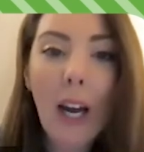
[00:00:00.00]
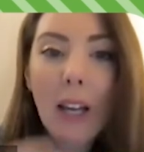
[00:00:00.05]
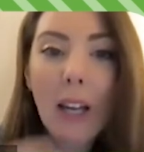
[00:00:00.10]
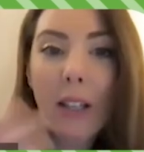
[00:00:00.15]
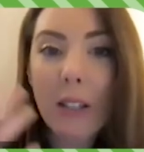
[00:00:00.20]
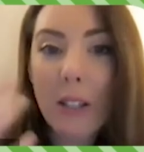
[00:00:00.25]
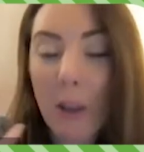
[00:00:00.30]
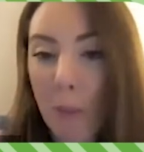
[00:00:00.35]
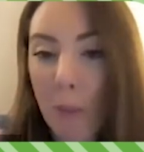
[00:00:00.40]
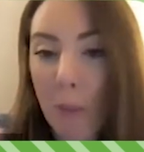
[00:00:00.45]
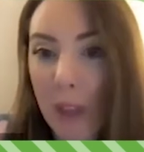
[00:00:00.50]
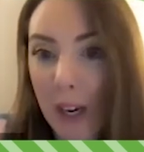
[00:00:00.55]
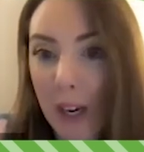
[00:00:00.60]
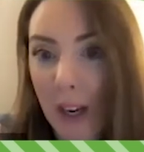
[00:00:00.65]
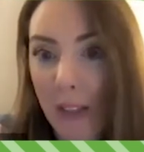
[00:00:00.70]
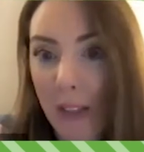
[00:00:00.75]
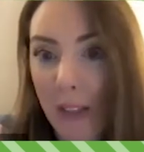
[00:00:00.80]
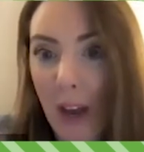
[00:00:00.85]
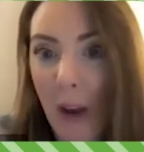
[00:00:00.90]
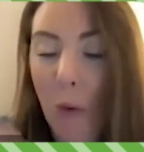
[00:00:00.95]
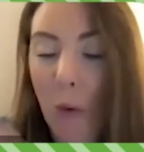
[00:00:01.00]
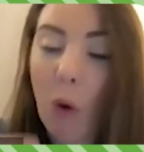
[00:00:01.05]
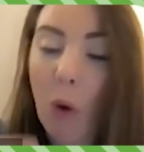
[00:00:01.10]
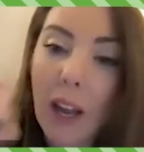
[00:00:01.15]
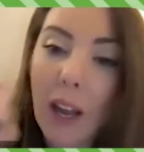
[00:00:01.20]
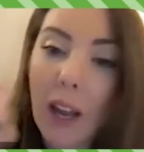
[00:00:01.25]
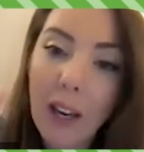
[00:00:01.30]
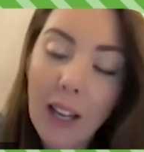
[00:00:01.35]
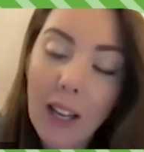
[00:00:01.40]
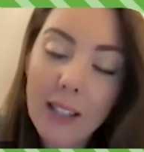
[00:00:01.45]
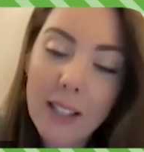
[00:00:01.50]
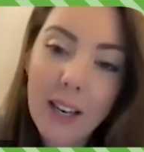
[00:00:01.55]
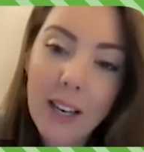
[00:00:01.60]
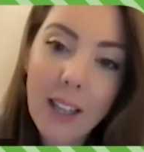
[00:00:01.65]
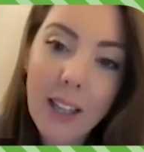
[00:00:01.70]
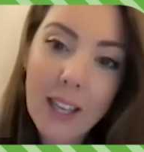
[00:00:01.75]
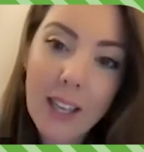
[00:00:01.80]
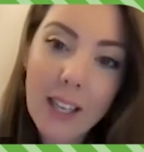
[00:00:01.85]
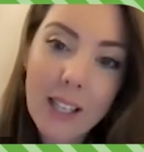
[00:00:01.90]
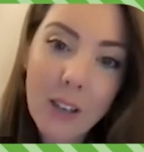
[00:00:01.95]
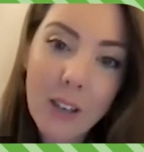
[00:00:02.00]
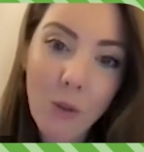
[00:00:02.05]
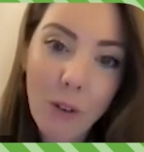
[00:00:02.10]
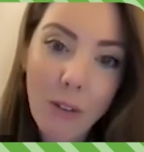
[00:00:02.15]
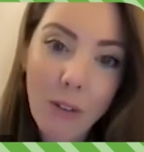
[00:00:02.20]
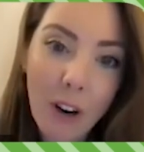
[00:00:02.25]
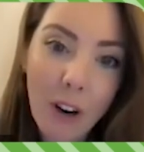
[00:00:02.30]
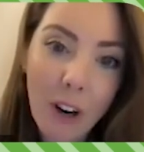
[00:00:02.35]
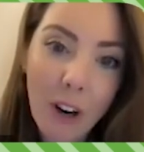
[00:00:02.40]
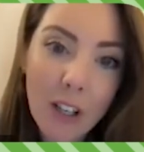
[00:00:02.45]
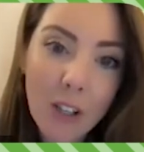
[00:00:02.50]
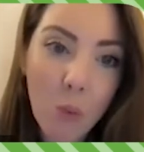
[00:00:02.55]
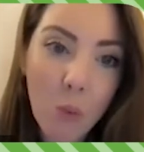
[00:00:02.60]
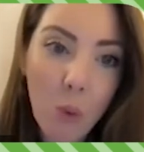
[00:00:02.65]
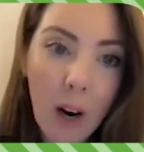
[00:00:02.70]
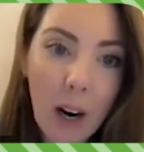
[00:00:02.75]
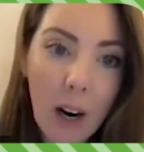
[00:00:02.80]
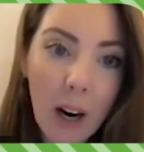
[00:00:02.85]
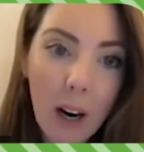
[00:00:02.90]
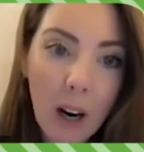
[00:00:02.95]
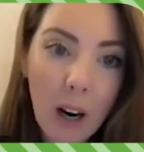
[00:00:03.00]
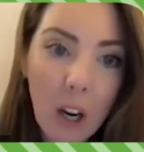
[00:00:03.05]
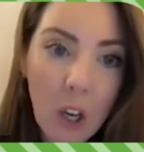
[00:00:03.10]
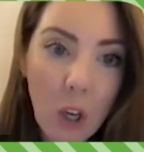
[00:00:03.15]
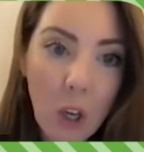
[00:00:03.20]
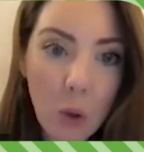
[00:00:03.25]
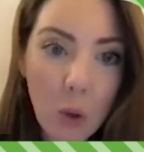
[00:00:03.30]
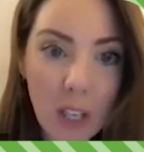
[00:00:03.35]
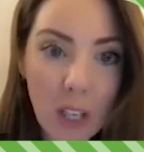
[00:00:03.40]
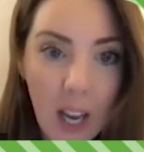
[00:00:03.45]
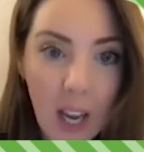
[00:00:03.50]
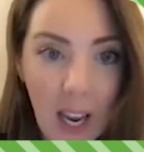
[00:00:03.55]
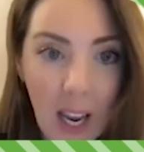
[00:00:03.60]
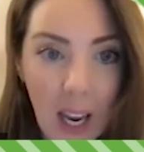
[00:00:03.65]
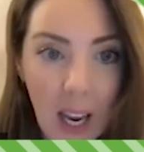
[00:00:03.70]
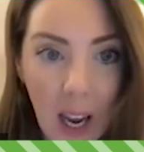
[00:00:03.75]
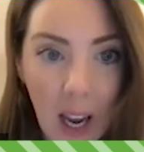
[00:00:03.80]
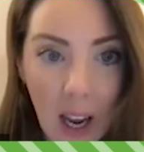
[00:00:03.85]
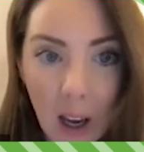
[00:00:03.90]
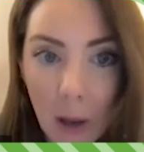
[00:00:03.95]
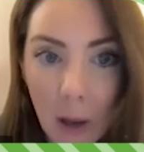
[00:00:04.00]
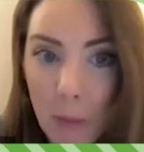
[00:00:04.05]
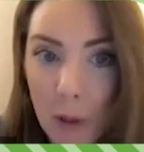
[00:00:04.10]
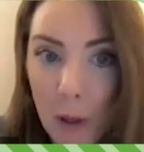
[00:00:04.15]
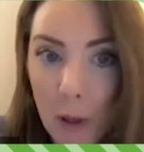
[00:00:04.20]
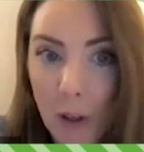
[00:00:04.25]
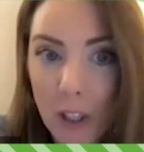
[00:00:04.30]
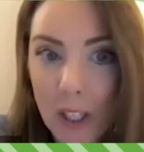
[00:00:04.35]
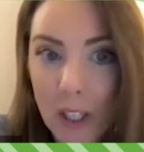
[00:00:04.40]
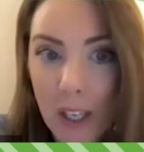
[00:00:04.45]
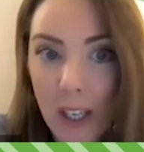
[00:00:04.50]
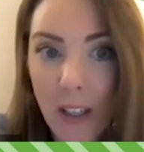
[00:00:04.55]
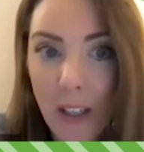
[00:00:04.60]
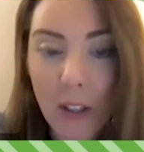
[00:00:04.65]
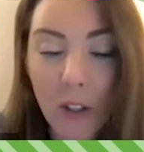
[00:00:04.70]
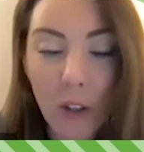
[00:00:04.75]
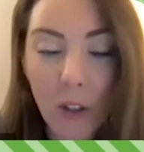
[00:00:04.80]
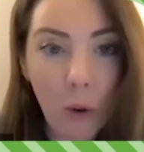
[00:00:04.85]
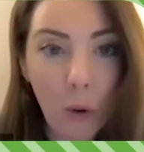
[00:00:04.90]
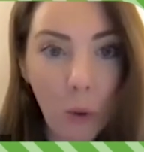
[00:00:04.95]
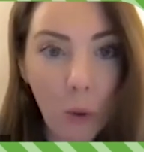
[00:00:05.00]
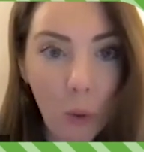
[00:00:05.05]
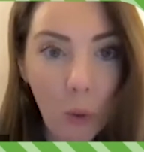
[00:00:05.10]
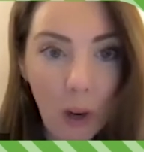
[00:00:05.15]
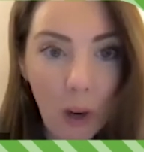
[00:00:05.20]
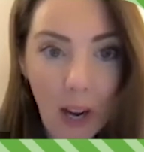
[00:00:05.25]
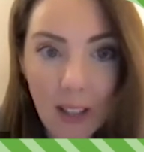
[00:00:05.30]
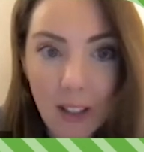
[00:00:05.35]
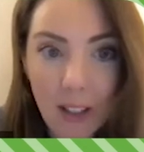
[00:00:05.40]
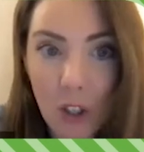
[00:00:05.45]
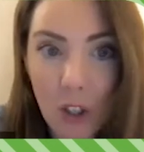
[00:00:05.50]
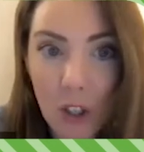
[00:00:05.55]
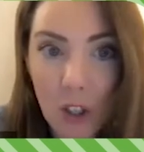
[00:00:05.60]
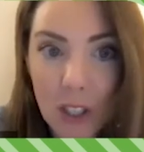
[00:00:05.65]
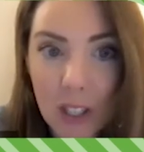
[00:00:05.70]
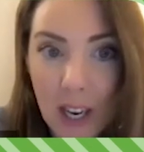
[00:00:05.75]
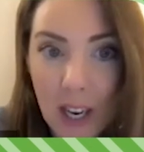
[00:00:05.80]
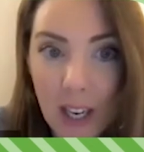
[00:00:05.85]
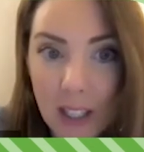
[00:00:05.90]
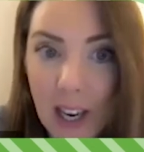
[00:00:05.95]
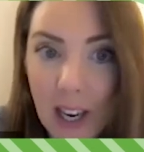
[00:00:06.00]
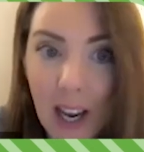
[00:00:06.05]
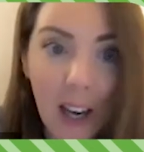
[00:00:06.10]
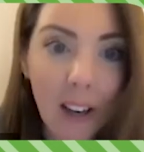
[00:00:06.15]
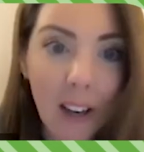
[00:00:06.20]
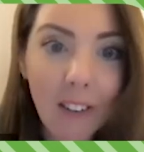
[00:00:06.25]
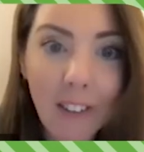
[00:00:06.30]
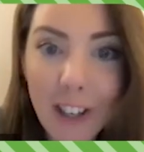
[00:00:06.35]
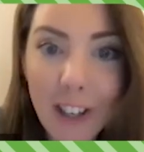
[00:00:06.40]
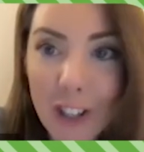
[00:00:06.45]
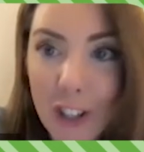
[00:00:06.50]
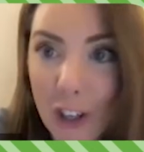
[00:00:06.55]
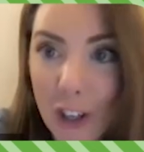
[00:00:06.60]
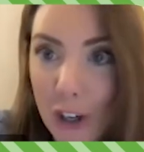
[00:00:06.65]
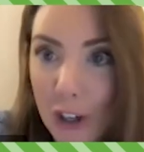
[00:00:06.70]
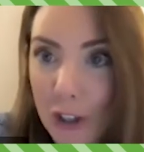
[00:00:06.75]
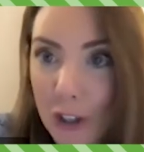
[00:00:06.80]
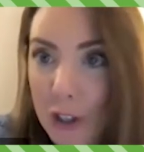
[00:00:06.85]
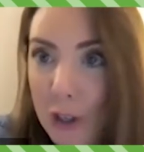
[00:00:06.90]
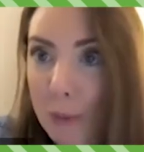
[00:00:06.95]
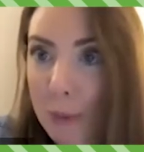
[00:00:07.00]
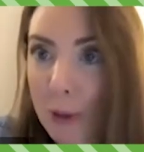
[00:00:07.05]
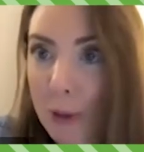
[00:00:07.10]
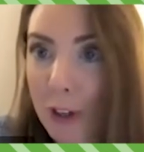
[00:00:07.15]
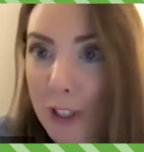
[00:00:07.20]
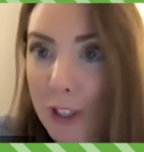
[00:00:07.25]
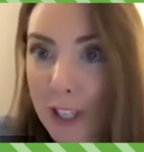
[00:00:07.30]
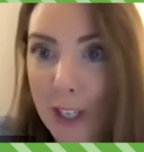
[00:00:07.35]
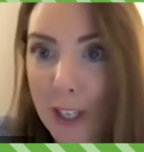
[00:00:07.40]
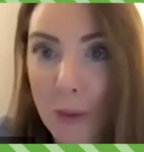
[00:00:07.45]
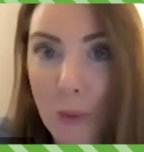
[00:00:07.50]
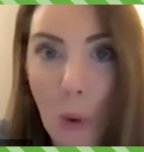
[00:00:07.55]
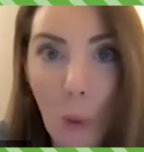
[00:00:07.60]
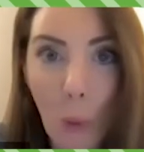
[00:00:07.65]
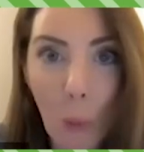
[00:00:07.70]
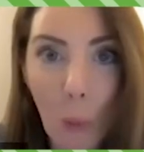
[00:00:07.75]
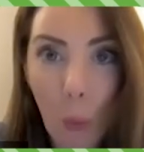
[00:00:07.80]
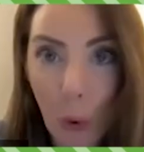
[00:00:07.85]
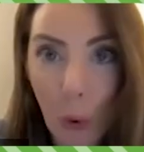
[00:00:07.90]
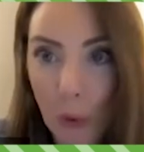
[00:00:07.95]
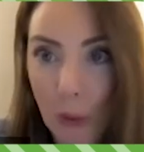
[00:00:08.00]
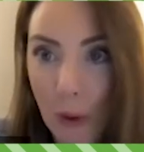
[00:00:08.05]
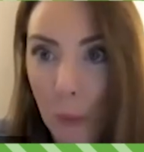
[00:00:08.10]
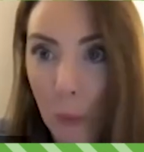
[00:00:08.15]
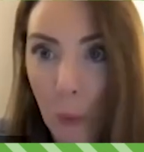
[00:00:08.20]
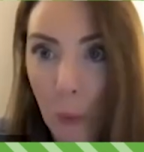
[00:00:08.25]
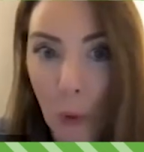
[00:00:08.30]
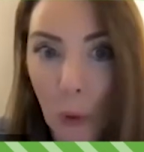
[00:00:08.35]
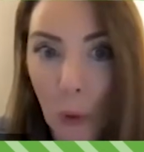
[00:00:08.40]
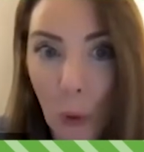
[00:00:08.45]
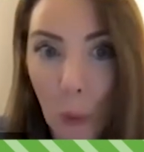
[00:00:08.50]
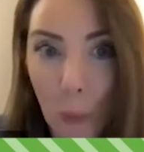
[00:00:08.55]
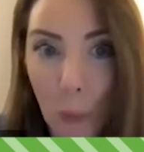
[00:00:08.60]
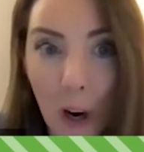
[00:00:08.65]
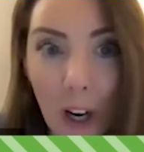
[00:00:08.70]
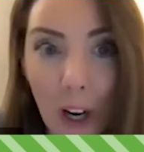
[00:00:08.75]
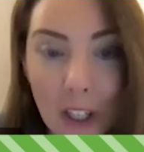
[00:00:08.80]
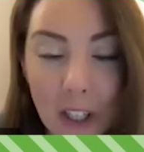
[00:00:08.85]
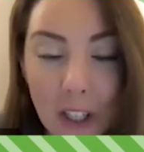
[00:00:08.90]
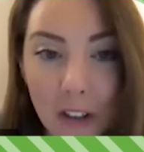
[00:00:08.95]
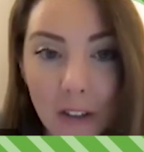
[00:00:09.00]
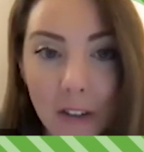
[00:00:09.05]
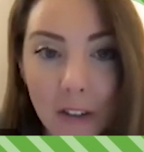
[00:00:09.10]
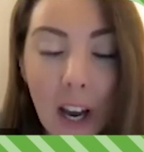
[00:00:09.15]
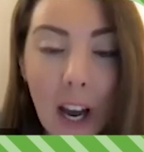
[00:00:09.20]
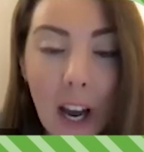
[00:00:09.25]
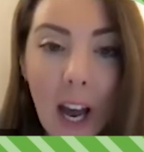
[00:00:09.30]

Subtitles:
Something like that. It's like this in reverse, where you take a community. So let's just say Technovation Girls community is one that we're all part of.